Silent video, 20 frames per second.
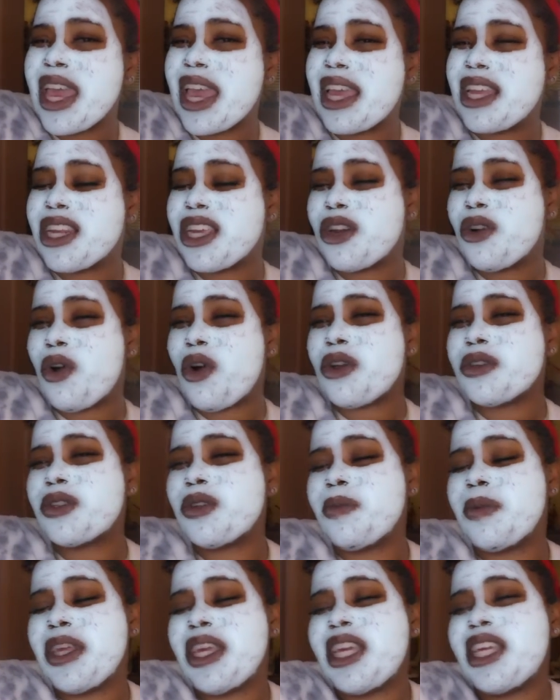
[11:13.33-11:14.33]
And it'll
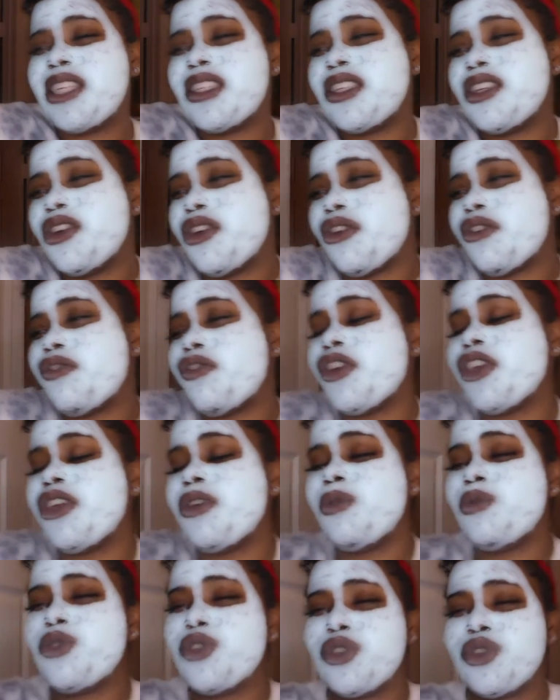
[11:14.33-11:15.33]
also be easier for
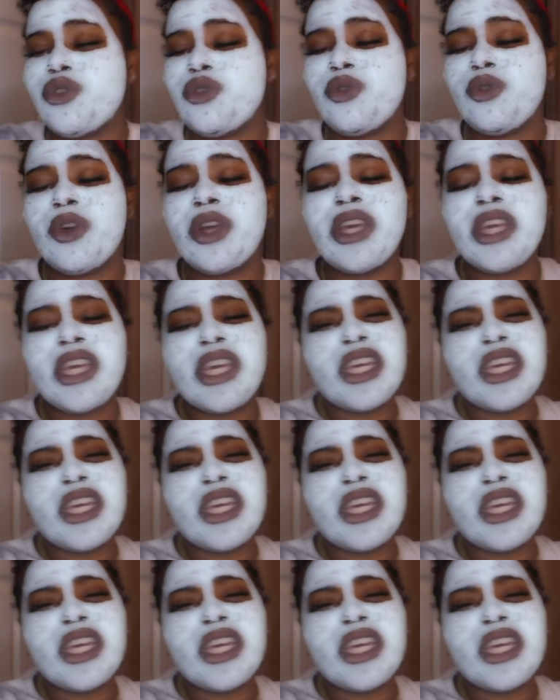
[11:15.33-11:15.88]
you to